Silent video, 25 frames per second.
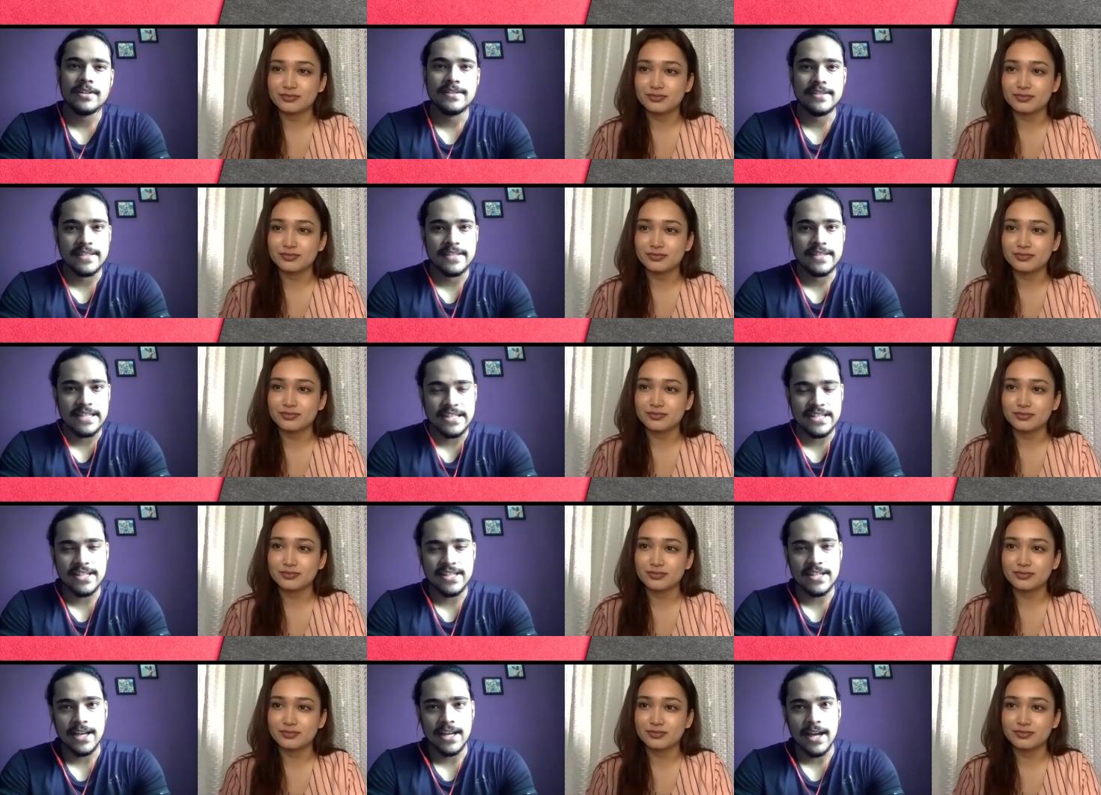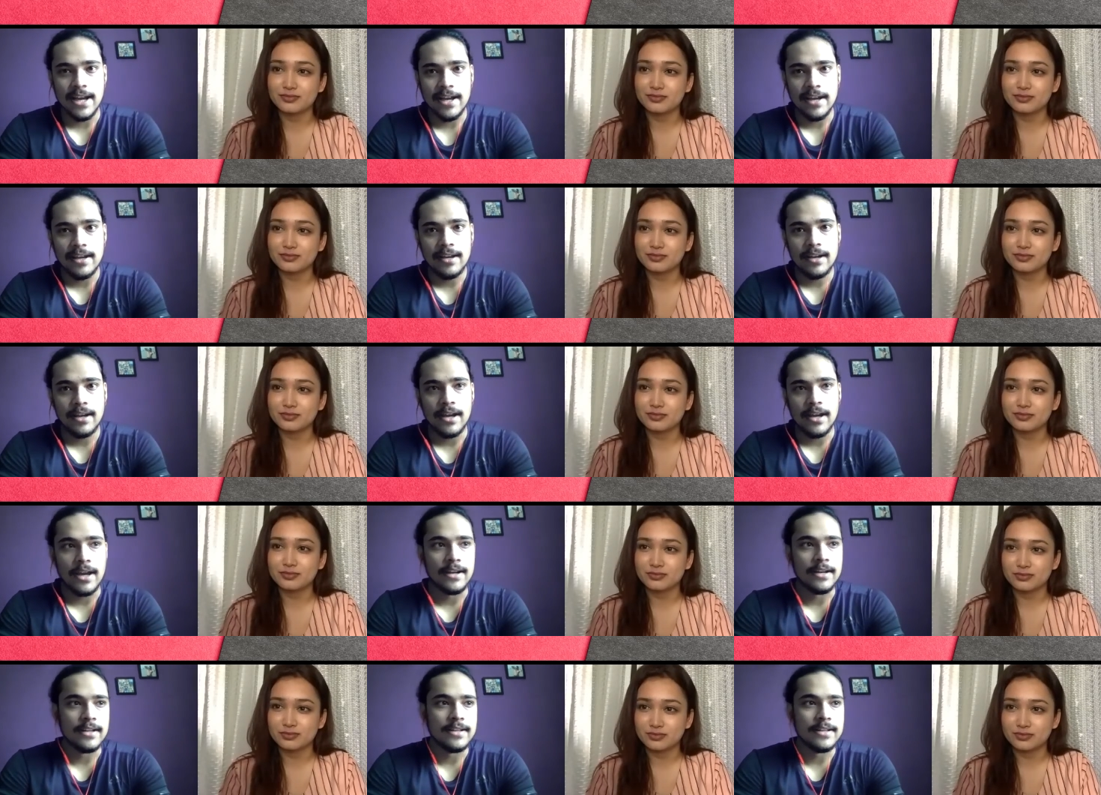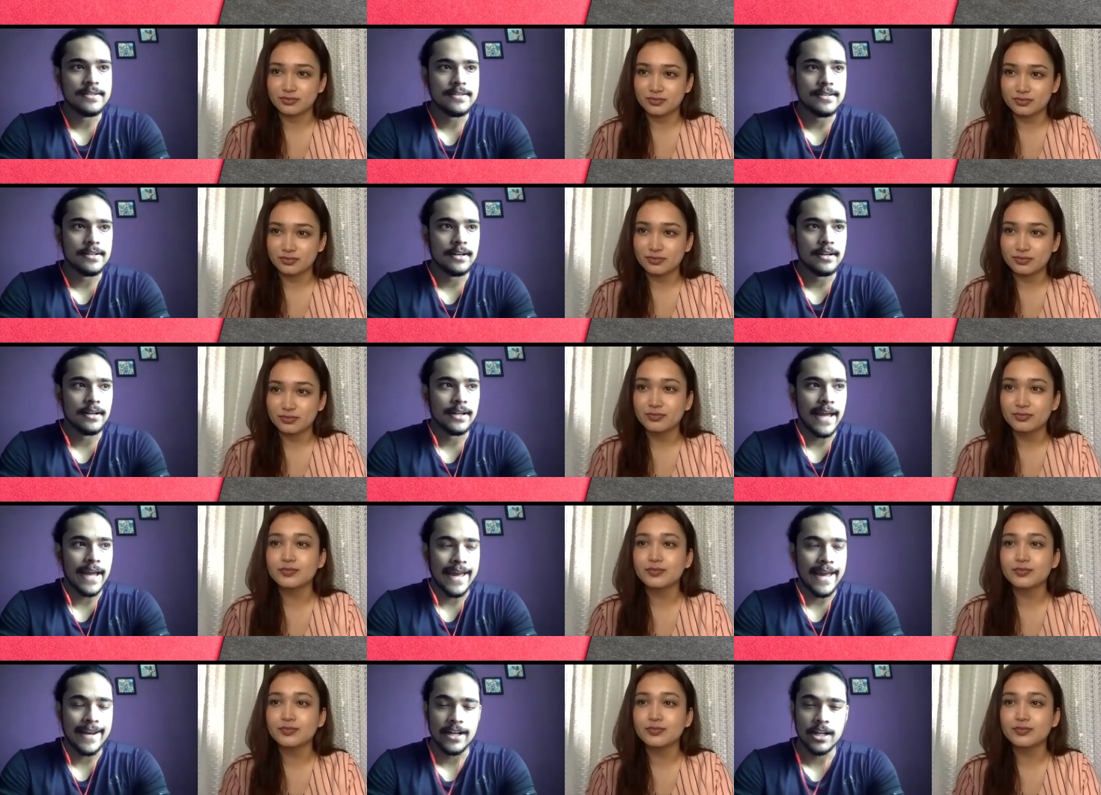Speaker 1: with CGI, and it's a
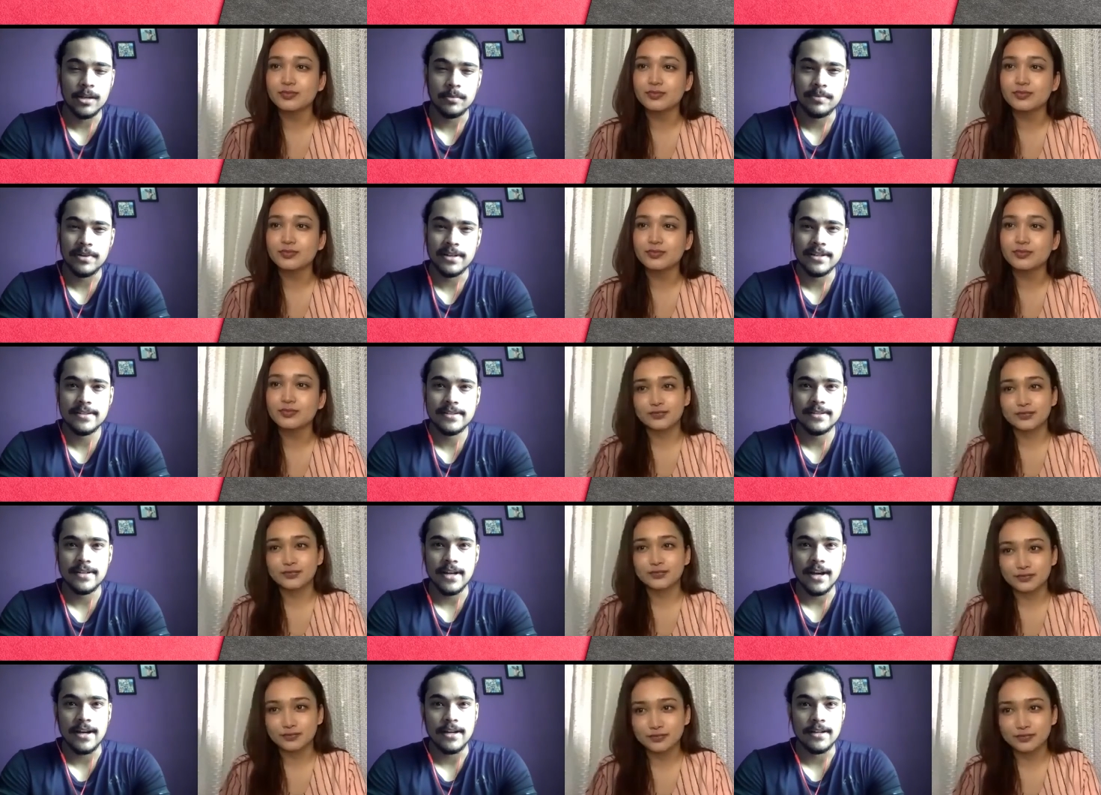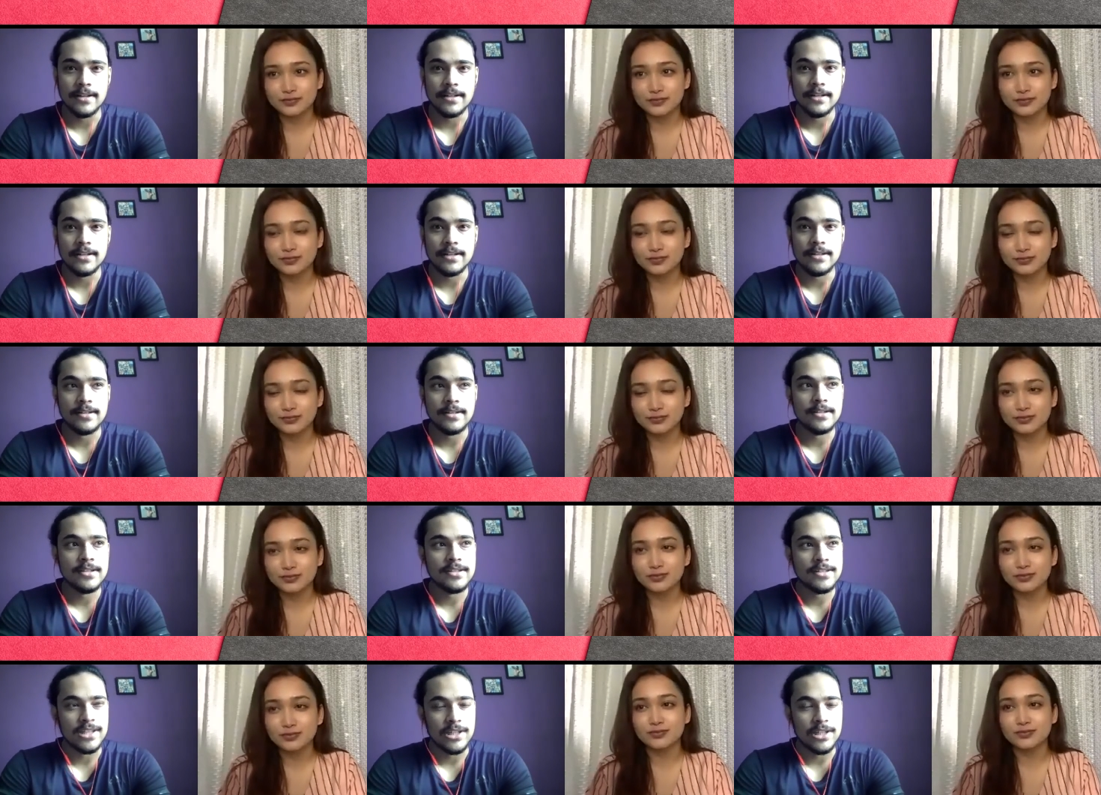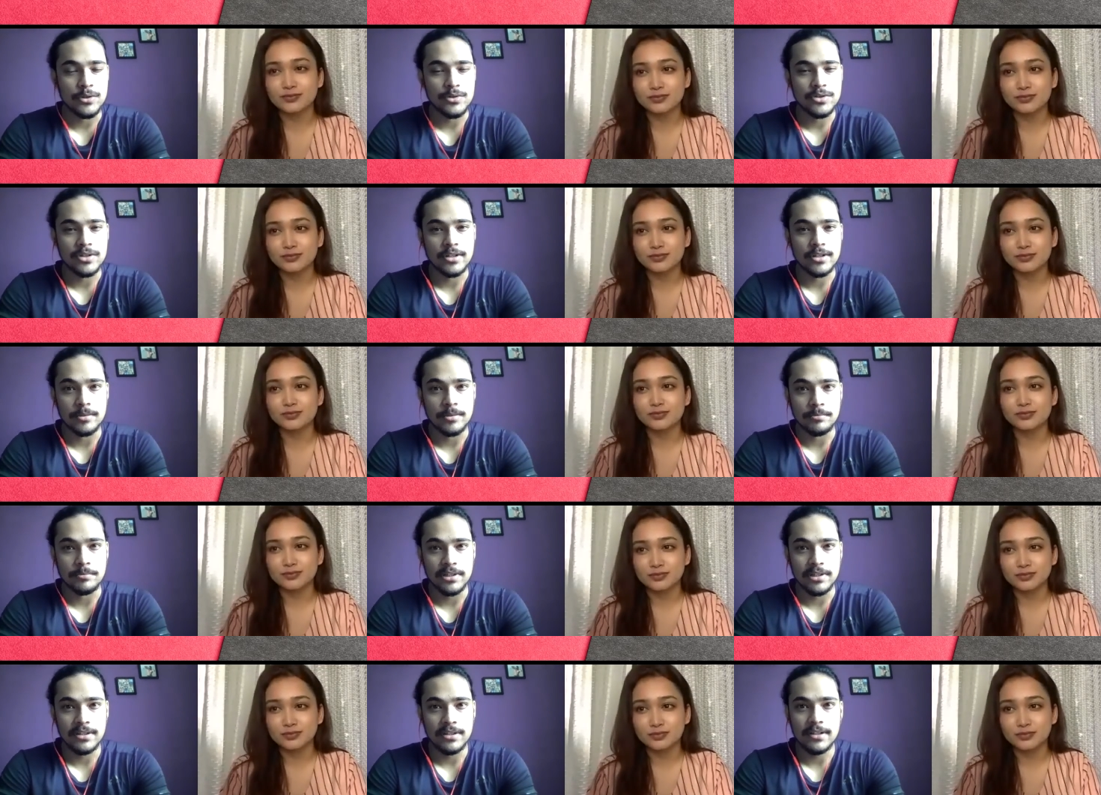Canada-based IT solution
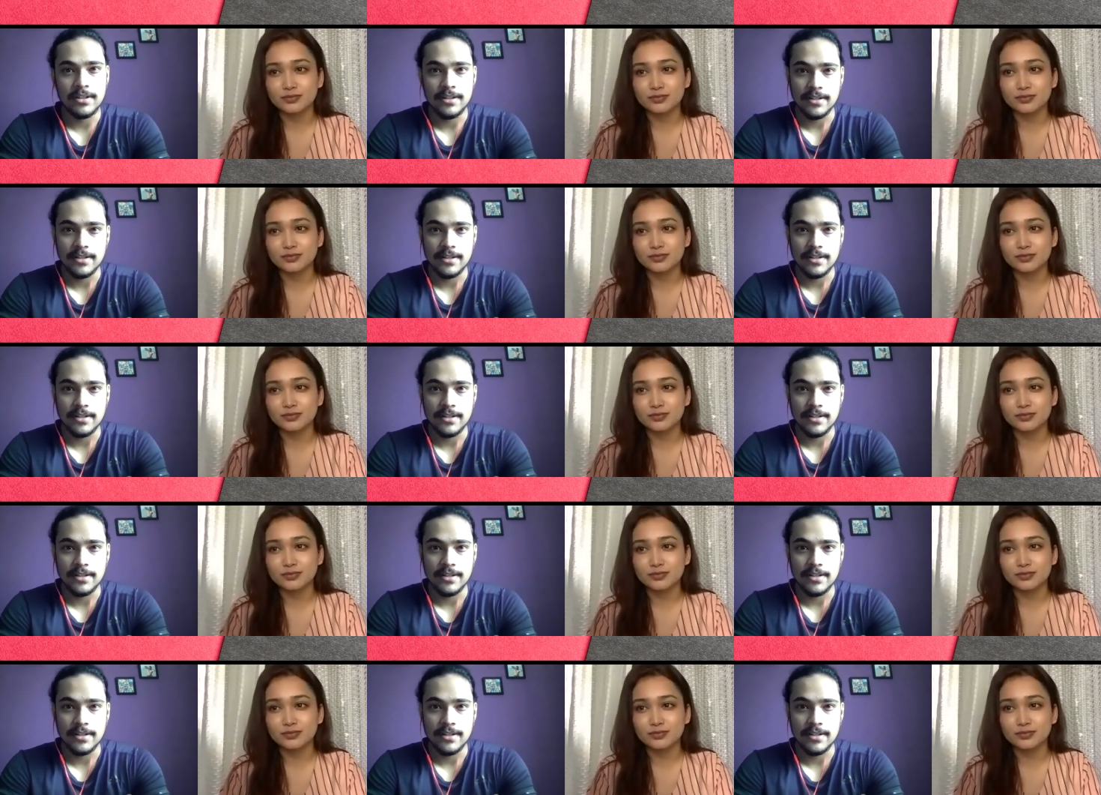company